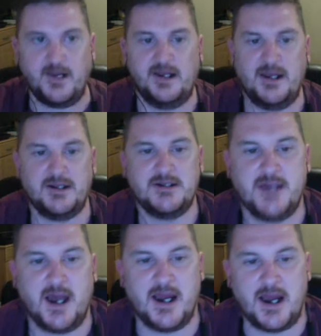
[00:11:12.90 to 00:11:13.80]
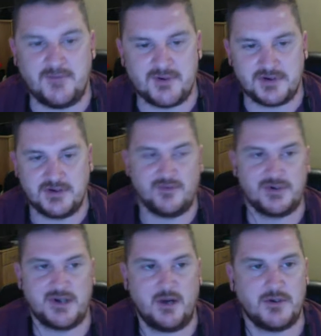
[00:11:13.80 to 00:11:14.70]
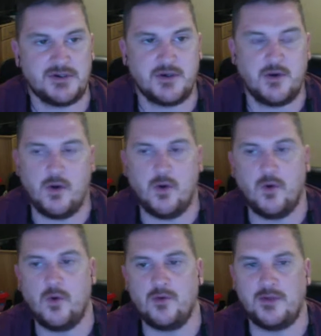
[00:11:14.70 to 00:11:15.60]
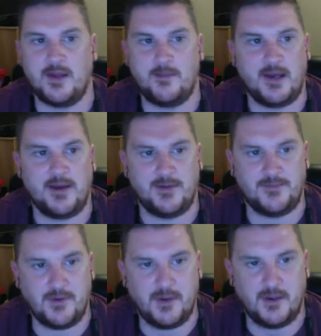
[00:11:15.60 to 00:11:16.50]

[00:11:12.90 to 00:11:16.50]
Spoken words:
At the end of the day, the result is all that mattered.